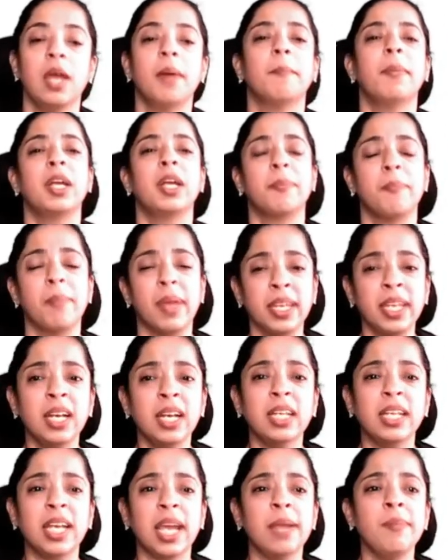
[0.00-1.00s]
But many
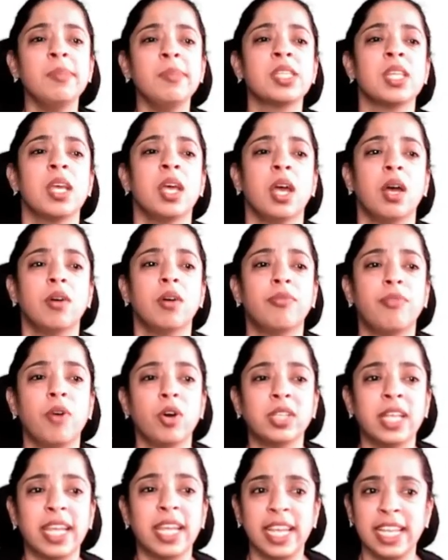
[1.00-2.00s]
a times for
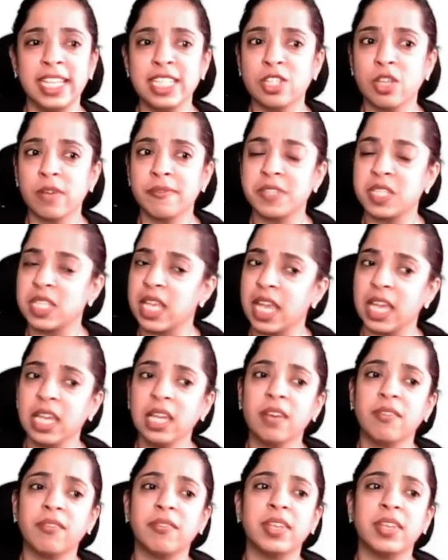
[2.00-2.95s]
the ease of saying,